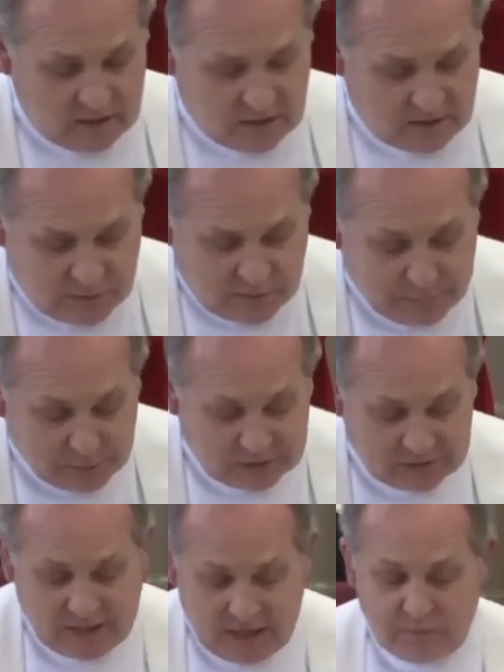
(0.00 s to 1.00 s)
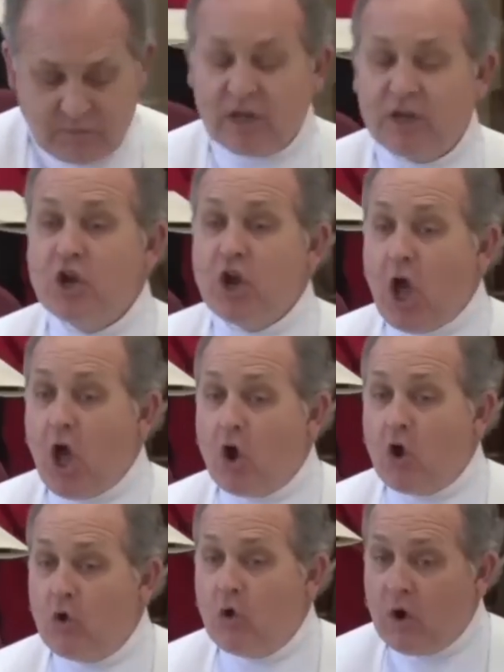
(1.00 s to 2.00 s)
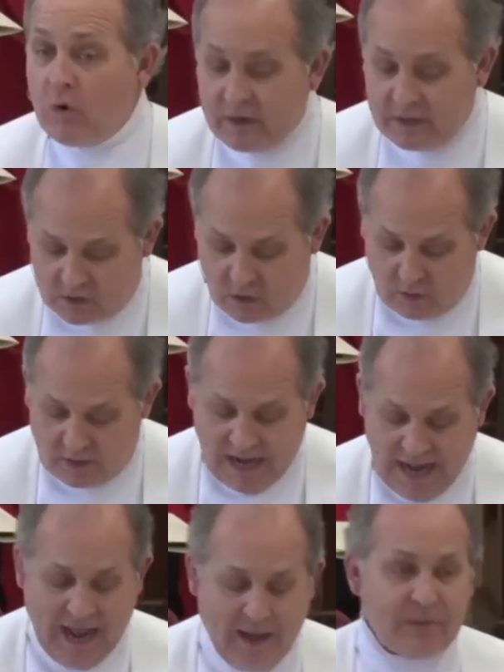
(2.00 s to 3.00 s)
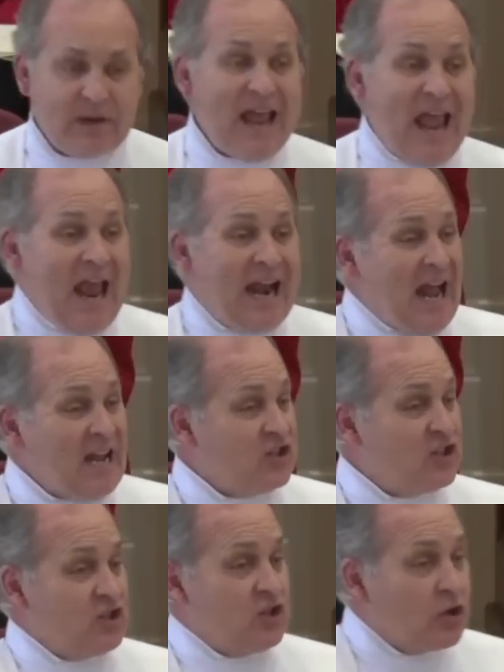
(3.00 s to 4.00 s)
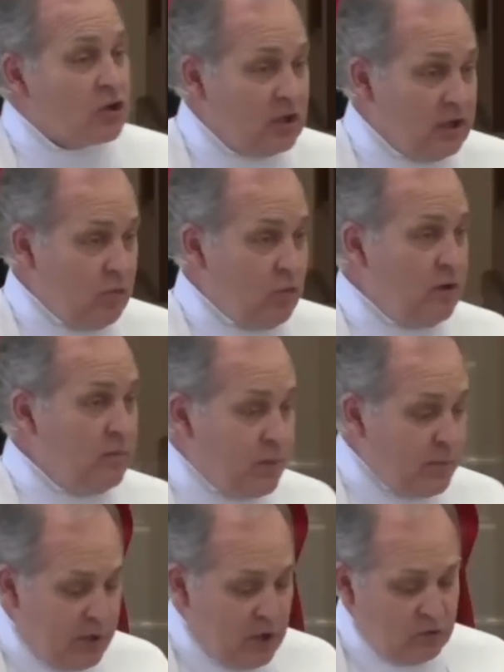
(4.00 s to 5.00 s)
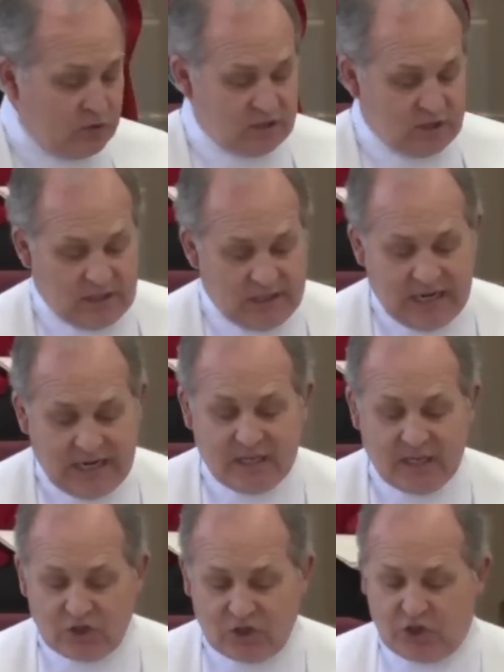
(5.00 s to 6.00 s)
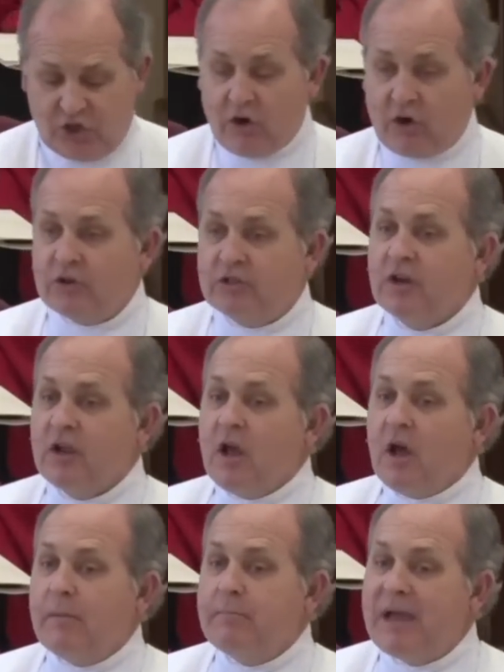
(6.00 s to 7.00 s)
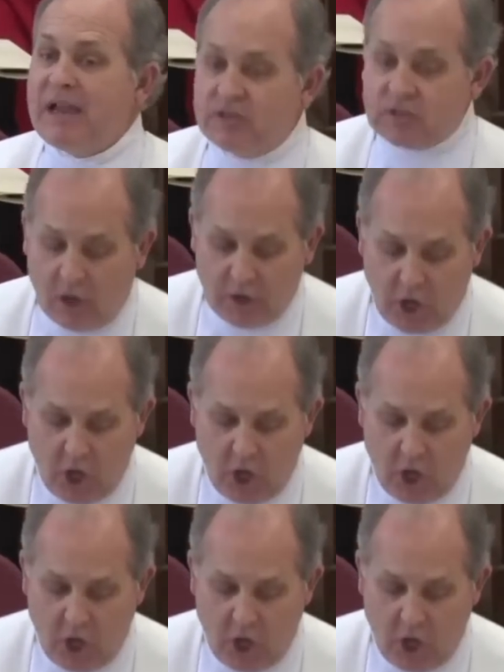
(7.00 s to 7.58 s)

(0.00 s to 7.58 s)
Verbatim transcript: to, to, proclaim to know what is going to happen. And I certainly wouldn't propose to lead this church uh, based on a